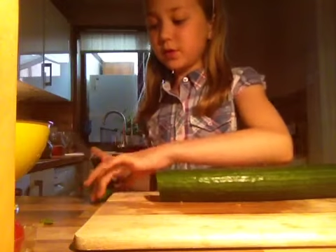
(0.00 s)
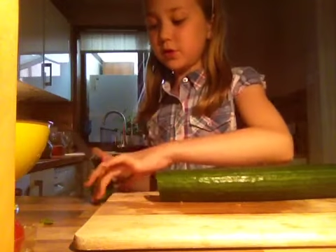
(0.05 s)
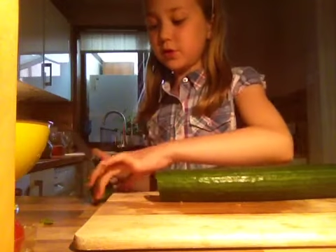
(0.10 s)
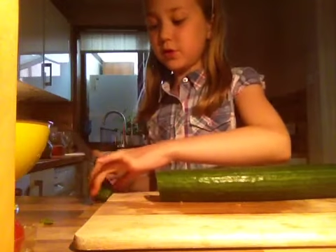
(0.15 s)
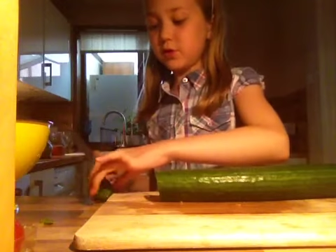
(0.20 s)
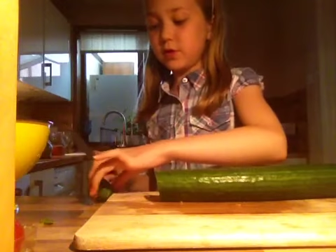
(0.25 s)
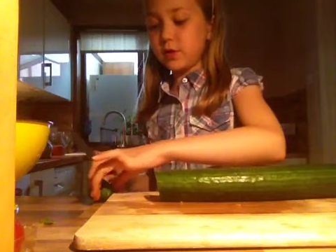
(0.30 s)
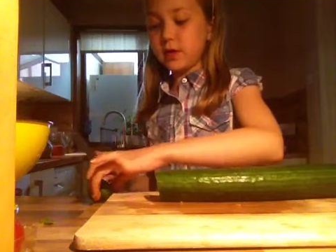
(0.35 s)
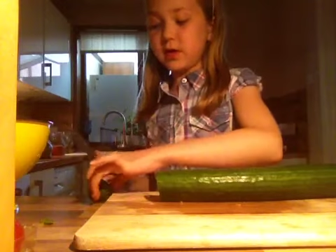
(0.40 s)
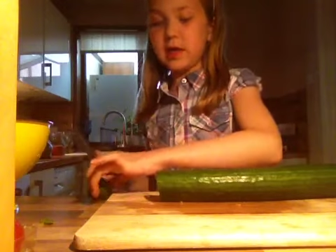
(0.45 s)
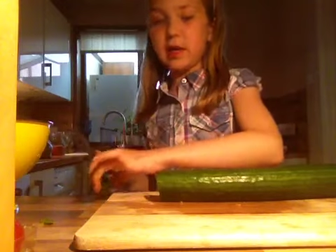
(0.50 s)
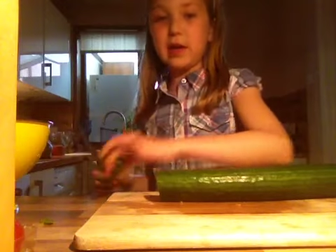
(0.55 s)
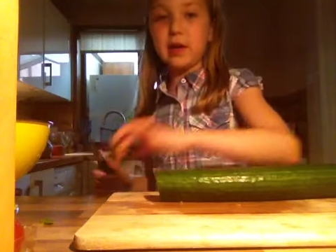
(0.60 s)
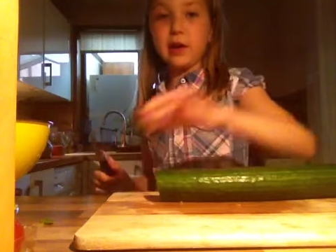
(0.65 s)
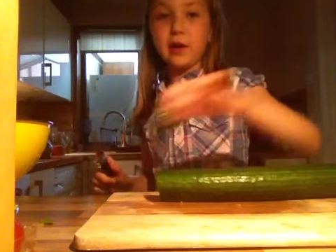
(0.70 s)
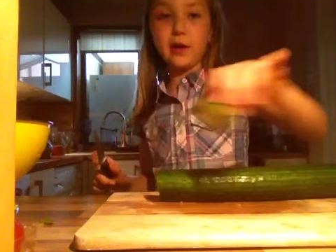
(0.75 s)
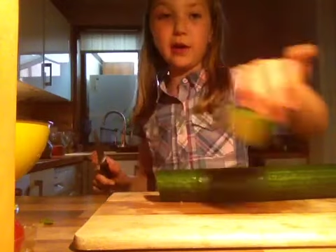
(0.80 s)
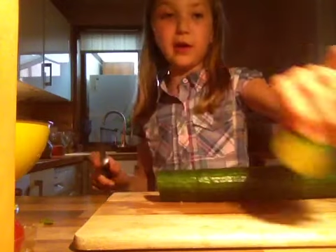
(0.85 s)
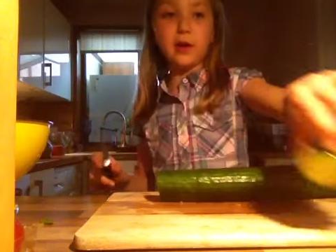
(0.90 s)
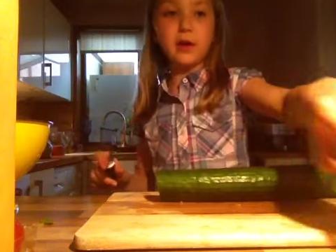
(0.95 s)
too
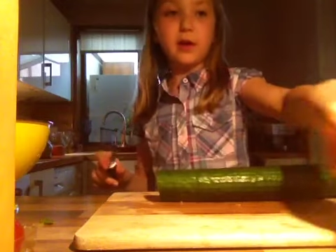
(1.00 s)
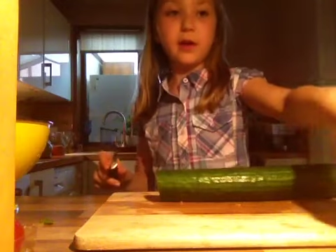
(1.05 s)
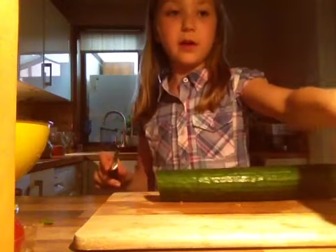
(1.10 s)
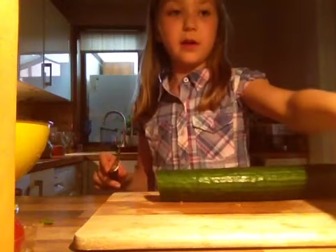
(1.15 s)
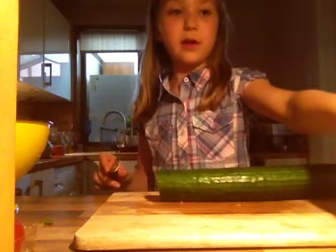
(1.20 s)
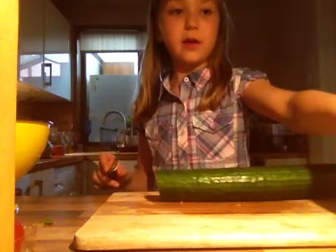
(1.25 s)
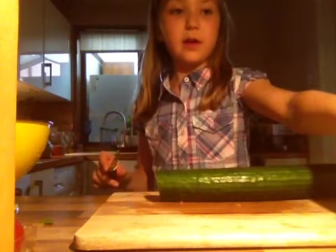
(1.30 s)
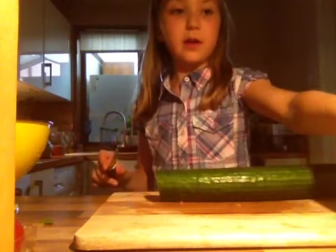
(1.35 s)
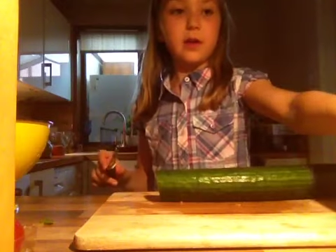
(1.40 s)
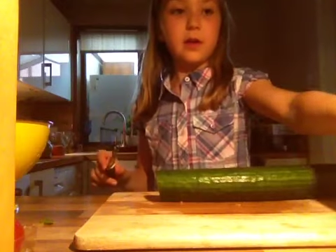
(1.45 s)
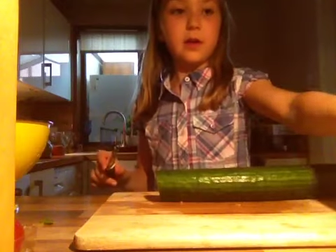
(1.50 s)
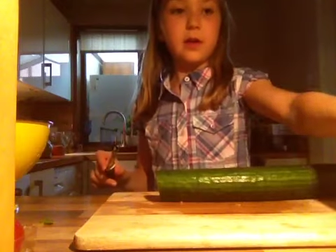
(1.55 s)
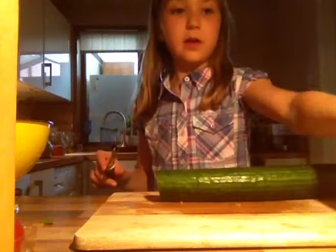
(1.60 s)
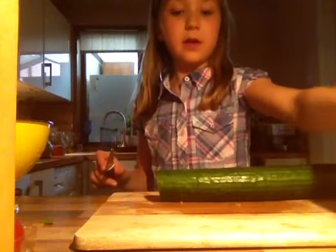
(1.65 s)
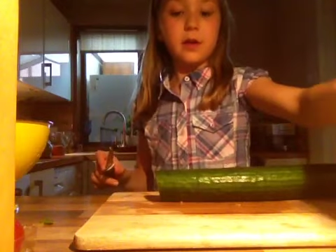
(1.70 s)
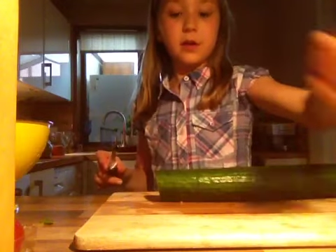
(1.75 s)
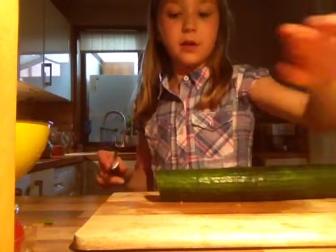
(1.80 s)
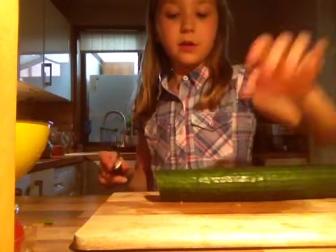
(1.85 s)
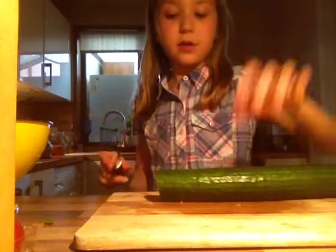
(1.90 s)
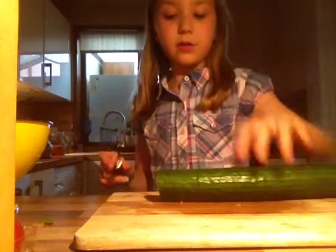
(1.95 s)
near
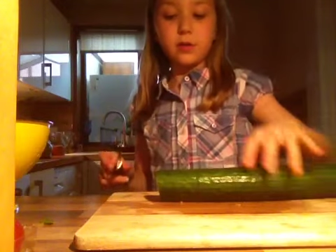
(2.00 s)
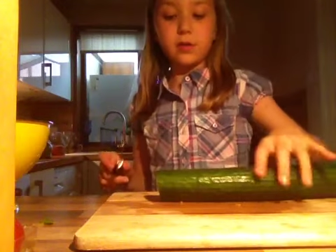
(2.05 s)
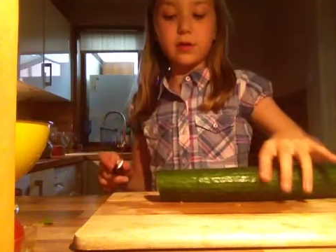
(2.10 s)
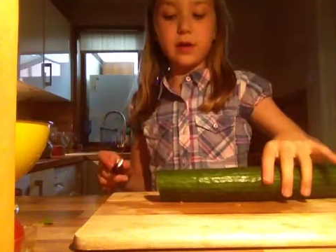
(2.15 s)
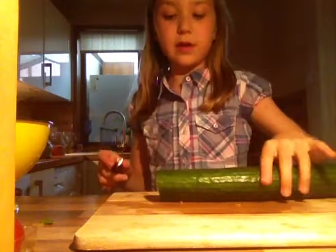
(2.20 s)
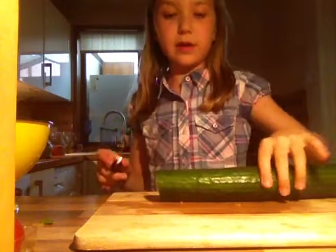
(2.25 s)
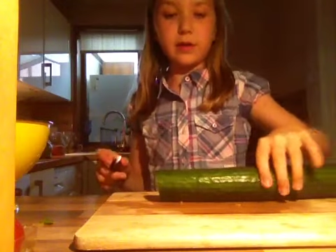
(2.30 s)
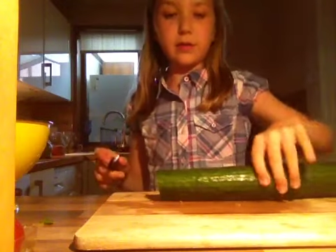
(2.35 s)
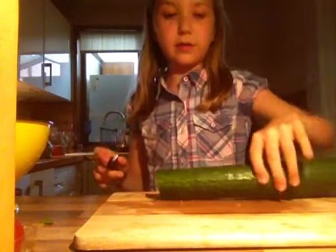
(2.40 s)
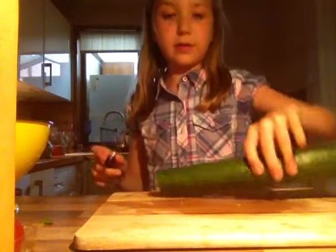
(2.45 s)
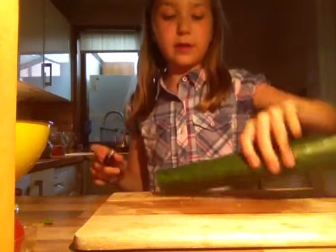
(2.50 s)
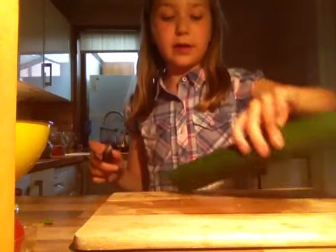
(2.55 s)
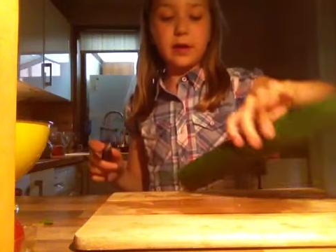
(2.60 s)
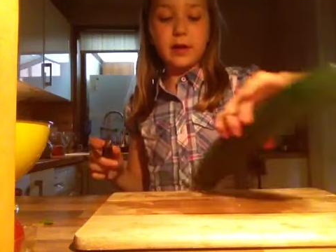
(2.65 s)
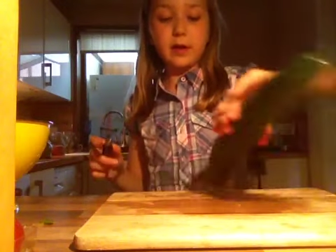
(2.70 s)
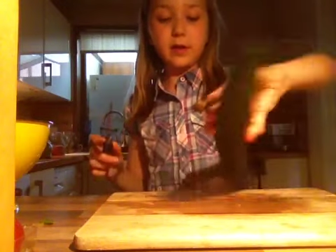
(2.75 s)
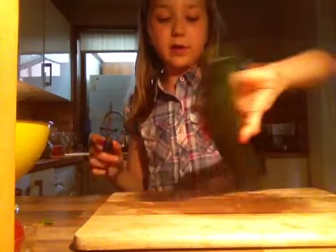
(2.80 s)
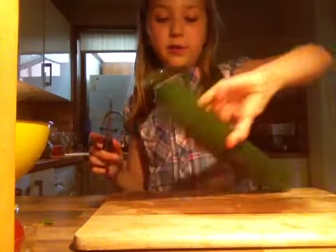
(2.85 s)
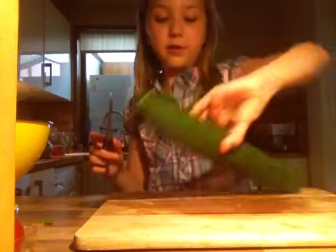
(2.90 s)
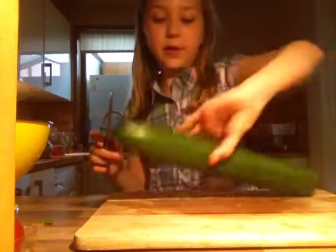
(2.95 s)

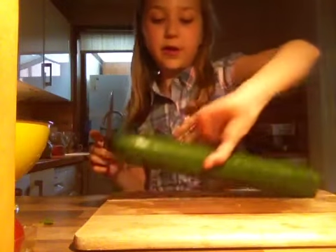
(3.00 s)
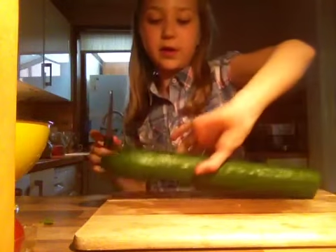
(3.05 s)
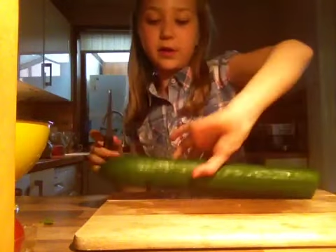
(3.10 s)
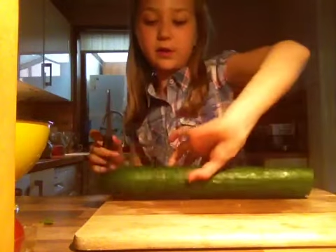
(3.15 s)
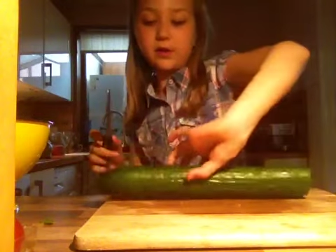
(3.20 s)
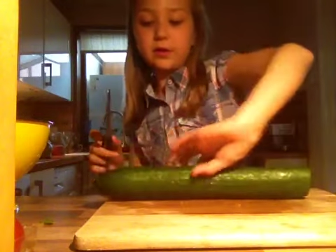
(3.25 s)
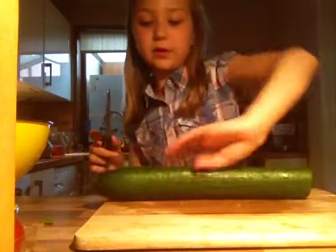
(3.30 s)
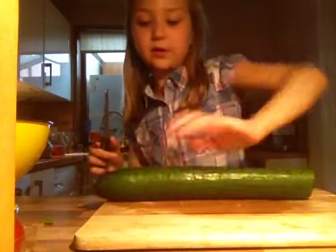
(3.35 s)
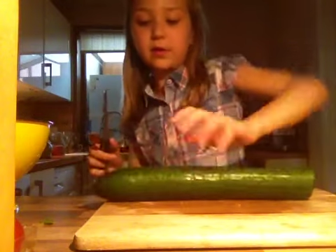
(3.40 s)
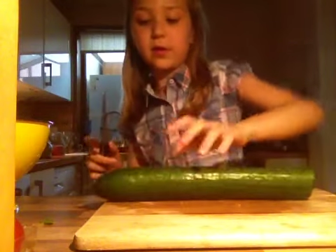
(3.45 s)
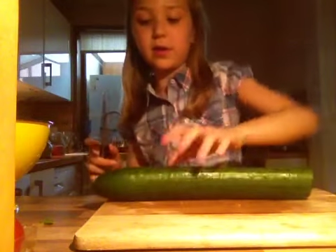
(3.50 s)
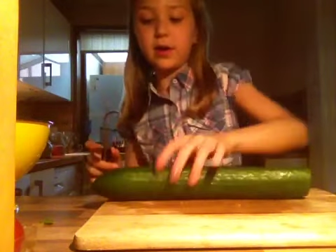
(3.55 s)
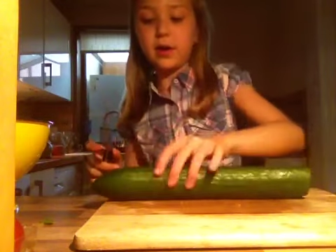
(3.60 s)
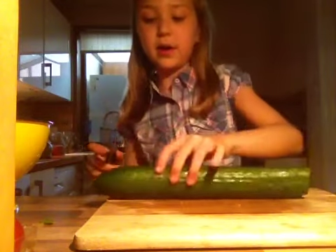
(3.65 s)
your fingers,